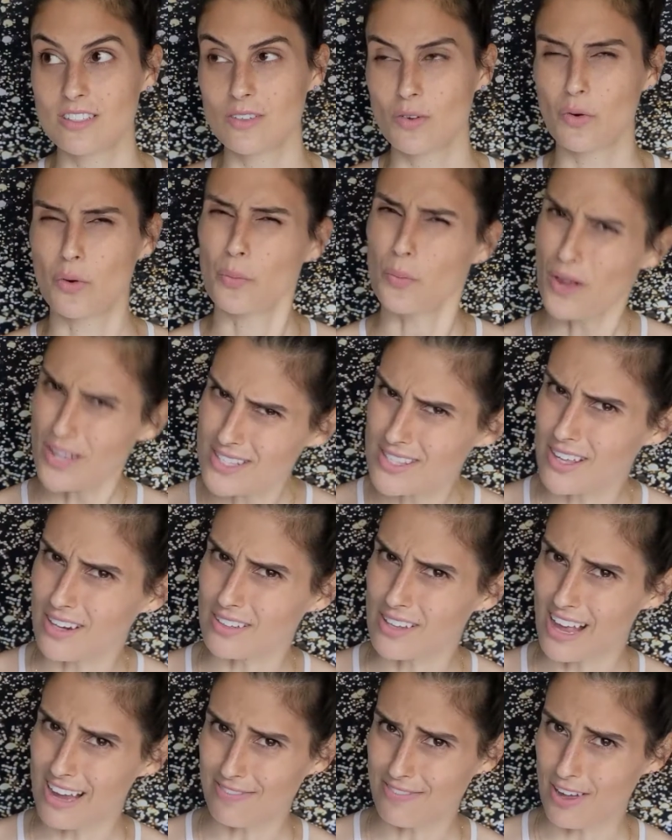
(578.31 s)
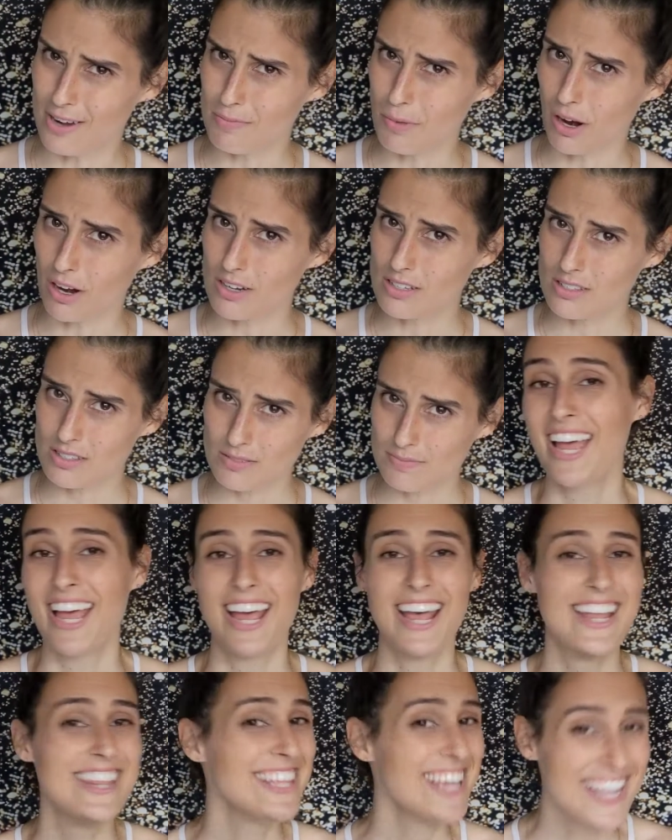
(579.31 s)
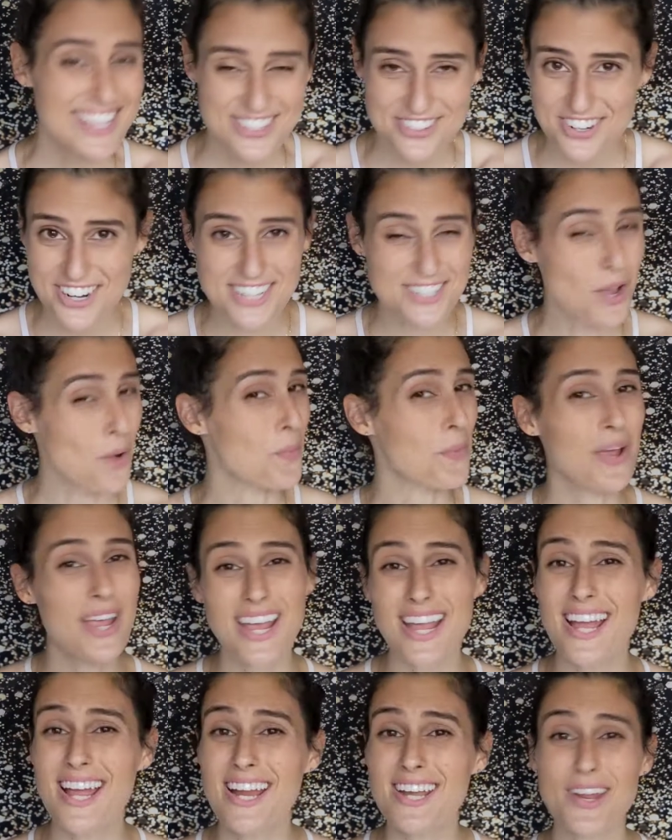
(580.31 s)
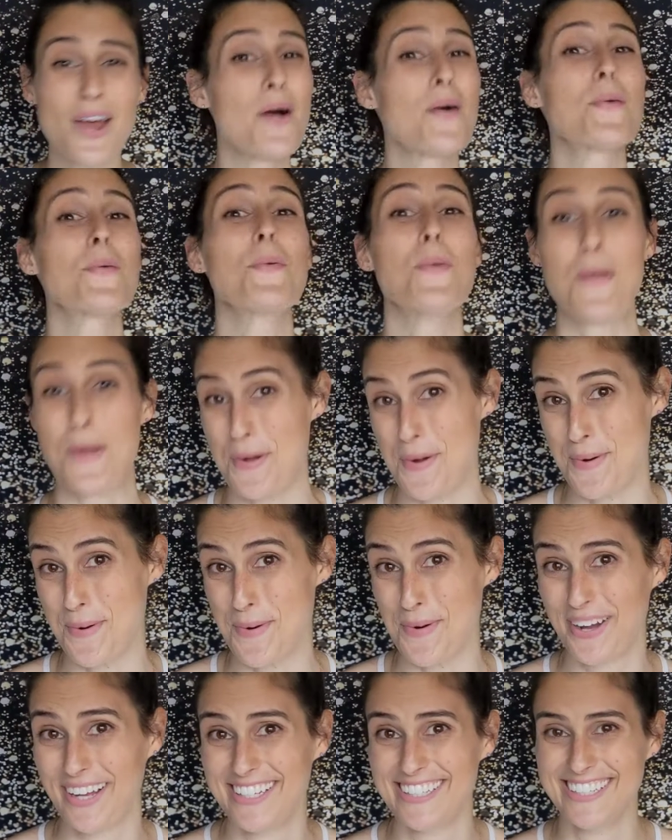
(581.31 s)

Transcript: Or was there life on Mars? And the answer is, we don't know.